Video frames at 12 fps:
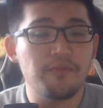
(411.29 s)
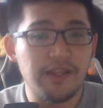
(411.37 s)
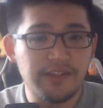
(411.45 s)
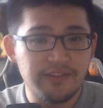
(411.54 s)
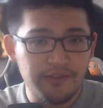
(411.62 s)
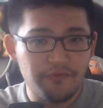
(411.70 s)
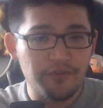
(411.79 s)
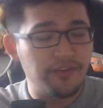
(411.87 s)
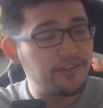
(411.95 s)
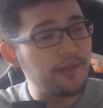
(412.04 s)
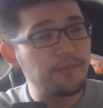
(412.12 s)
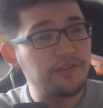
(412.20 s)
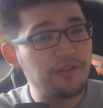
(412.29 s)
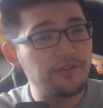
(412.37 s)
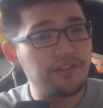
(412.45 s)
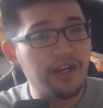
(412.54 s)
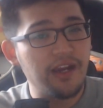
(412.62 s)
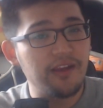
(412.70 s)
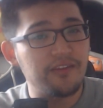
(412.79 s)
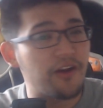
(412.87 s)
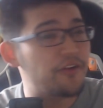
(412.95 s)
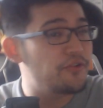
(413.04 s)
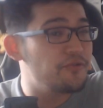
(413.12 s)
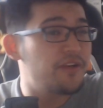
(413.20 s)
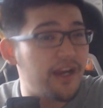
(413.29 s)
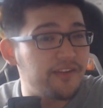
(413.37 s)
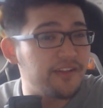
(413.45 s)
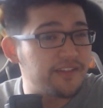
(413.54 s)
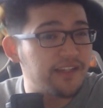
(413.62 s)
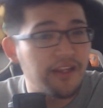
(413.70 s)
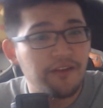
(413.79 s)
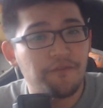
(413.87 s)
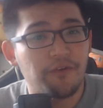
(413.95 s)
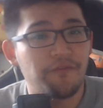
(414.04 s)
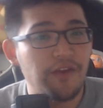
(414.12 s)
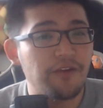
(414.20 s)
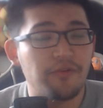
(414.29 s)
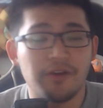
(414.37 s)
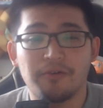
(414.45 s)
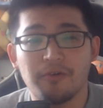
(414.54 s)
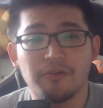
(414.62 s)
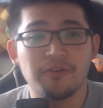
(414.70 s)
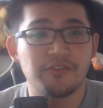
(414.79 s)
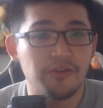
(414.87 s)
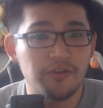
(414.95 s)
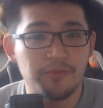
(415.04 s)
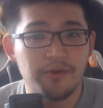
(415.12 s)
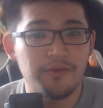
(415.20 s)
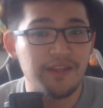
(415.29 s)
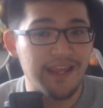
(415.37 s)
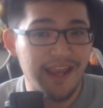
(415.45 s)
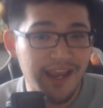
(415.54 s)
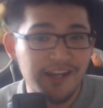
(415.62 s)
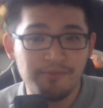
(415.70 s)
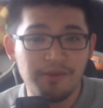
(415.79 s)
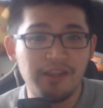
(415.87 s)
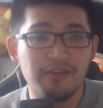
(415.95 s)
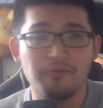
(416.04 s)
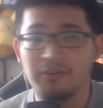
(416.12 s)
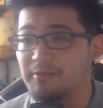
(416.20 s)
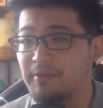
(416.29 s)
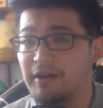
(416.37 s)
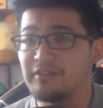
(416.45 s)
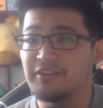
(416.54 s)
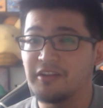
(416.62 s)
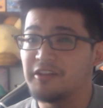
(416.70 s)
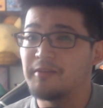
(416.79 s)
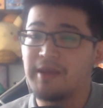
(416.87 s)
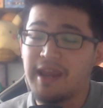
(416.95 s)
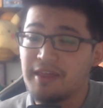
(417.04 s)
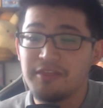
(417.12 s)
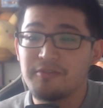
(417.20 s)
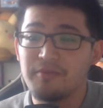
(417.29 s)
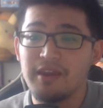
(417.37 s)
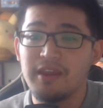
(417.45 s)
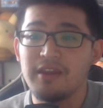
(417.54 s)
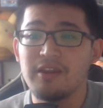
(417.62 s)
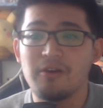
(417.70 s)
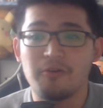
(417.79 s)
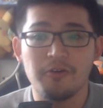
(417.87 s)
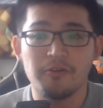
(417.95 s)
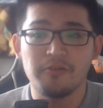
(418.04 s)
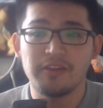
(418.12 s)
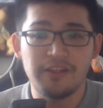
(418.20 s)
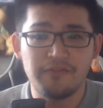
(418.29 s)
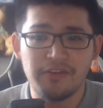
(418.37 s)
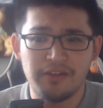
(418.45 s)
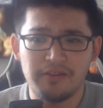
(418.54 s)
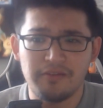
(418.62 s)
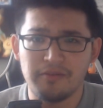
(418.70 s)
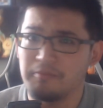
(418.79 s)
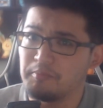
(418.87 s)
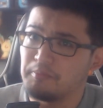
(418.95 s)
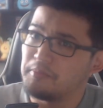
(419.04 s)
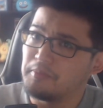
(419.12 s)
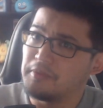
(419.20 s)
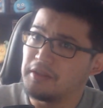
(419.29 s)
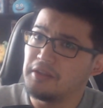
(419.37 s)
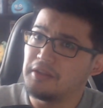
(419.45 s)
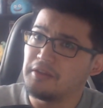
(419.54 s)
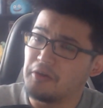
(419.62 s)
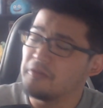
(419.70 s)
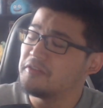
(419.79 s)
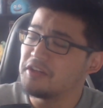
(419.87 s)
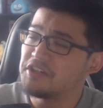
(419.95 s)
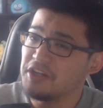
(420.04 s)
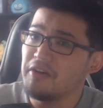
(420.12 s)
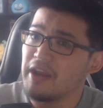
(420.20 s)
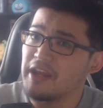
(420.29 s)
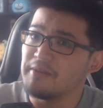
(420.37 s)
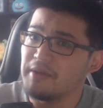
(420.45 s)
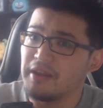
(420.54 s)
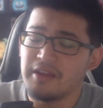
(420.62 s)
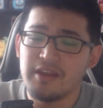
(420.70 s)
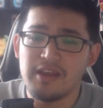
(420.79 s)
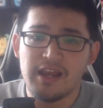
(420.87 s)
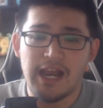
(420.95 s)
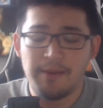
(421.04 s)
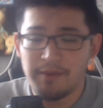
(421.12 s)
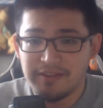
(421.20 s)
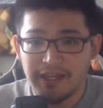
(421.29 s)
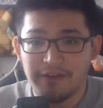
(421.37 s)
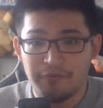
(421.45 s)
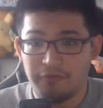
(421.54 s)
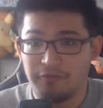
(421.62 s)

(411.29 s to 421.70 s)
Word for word: that's it for this episode, guys. Are you guys excited for Fate Grand Order Solomon the anime? What about Gundam Hathaway, or even the Ghost in the Shell anime? I'm excited for